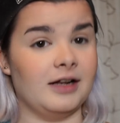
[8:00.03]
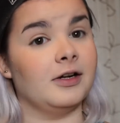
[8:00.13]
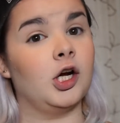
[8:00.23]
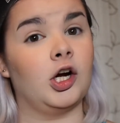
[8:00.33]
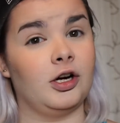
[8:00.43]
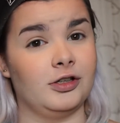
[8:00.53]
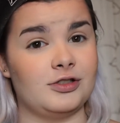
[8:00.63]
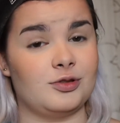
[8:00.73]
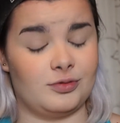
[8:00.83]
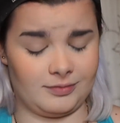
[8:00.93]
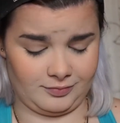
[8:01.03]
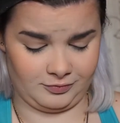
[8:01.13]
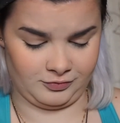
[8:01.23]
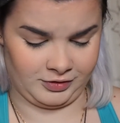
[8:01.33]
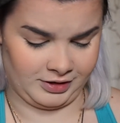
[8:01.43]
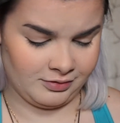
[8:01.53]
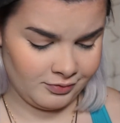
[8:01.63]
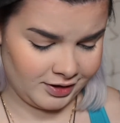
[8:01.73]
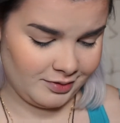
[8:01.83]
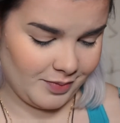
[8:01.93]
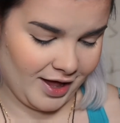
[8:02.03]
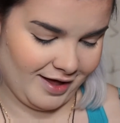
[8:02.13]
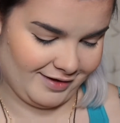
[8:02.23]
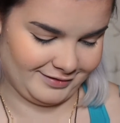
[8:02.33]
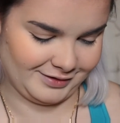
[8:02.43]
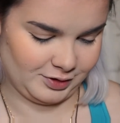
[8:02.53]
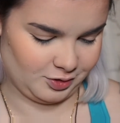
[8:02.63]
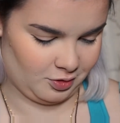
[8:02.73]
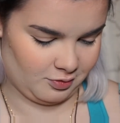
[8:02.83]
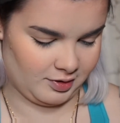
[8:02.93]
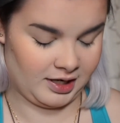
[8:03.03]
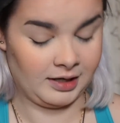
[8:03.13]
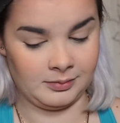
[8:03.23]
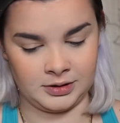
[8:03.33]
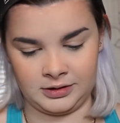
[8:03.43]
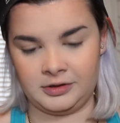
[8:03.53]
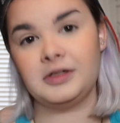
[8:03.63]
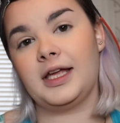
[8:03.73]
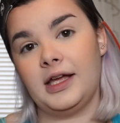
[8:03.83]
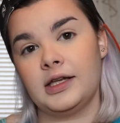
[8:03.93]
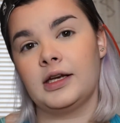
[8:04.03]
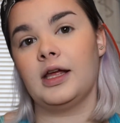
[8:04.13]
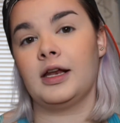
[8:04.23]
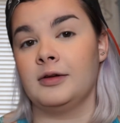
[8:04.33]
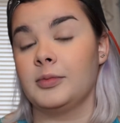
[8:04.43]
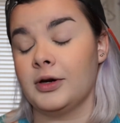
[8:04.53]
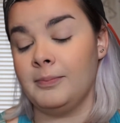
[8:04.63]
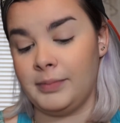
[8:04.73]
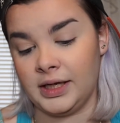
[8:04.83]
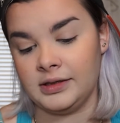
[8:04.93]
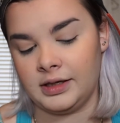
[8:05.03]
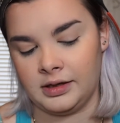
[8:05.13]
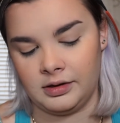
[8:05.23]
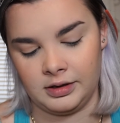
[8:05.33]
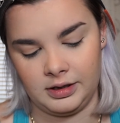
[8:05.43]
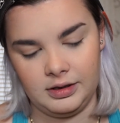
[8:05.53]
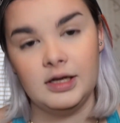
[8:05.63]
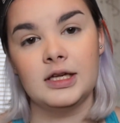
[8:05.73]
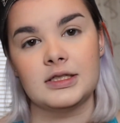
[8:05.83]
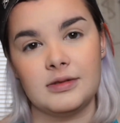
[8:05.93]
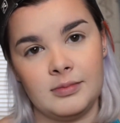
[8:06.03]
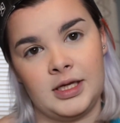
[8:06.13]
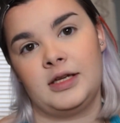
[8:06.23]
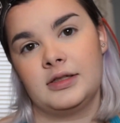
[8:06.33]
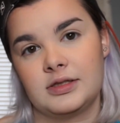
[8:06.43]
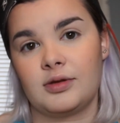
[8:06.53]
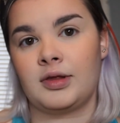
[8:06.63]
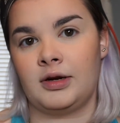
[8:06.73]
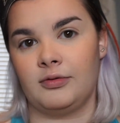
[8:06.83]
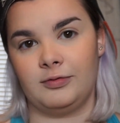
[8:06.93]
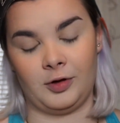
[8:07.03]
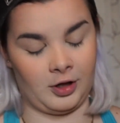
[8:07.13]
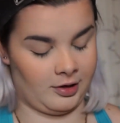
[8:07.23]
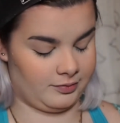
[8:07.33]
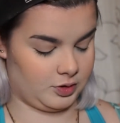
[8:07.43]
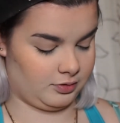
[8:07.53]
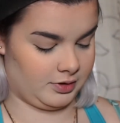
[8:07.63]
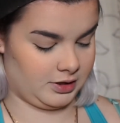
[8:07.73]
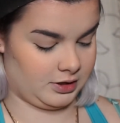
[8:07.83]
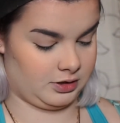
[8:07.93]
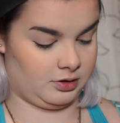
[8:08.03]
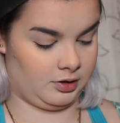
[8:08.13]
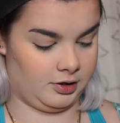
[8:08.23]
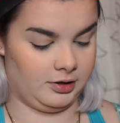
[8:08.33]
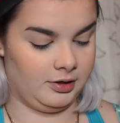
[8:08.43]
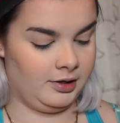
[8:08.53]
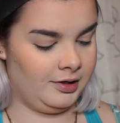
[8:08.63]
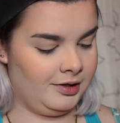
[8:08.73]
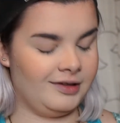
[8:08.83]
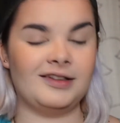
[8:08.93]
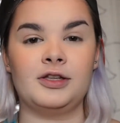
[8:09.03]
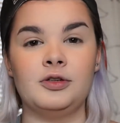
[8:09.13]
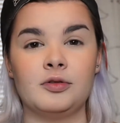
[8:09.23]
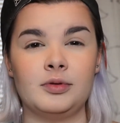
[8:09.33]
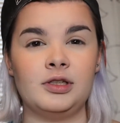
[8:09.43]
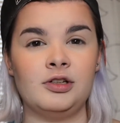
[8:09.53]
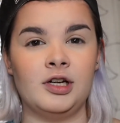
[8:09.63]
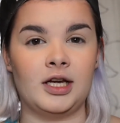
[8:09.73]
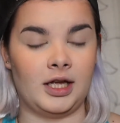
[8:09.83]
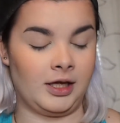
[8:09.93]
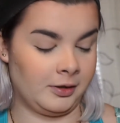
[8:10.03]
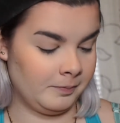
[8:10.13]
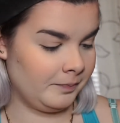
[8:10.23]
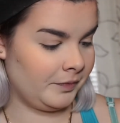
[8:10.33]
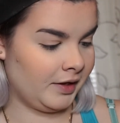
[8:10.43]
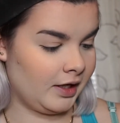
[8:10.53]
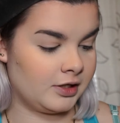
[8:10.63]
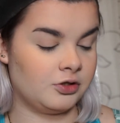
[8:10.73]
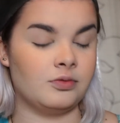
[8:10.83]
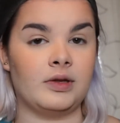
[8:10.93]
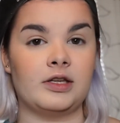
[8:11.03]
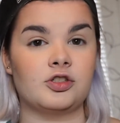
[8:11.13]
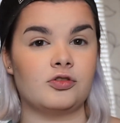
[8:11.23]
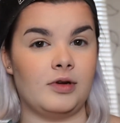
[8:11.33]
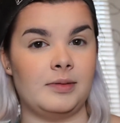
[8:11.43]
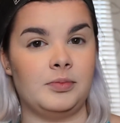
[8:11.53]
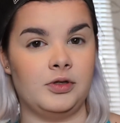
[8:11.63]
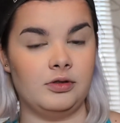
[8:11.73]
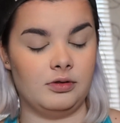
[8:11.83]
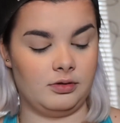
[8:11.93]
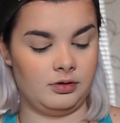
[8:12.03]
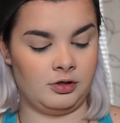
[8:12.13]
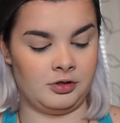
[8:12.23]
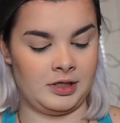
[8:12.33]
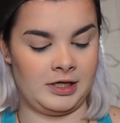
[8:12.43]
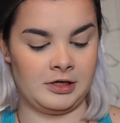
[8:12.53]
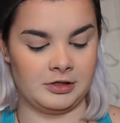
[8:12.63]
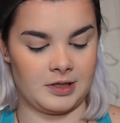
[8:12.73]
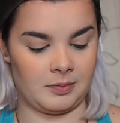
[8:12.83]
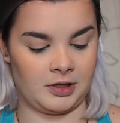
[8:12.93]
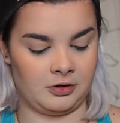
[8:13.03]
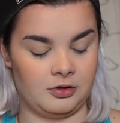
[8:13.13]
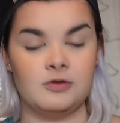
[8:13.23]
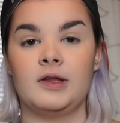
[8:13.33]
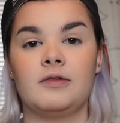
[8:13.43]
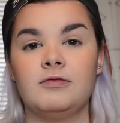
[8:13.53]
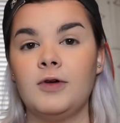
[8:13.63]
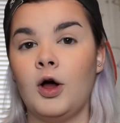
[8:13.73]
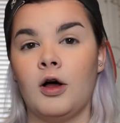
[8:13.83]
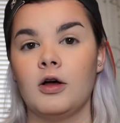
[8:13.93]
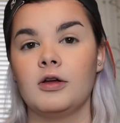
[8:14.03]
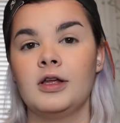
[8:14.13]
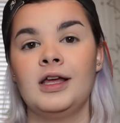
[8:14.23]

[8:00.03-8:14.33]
it hurts really, really bad. So I'm a little kid and I put a band-aid on it to make it so they don't fall off so it doesn't hurt. Like, you know when you're a kid and you like scrape your knee or something, or you like fall